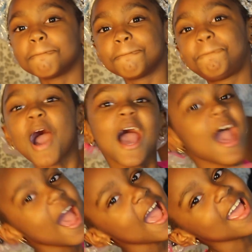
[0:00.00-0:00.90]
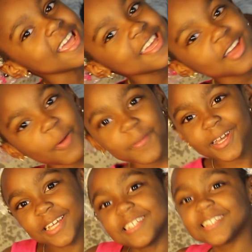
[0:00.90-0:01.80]
Bye. Hope you
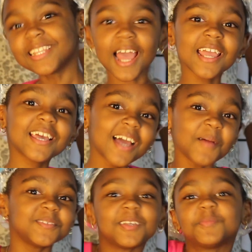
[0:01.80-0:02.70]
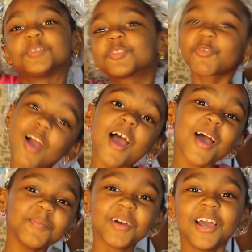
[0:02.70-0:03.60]
guys like, comment,
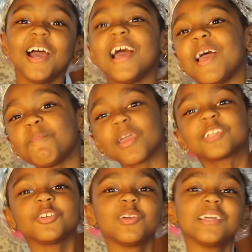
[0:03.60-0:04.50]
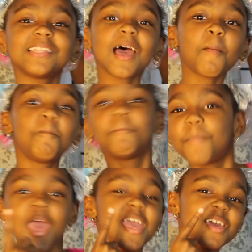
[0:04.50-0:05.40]
subscribe. Make sure you hit that
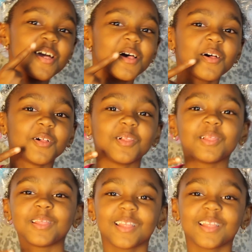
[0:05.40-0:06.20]
bell.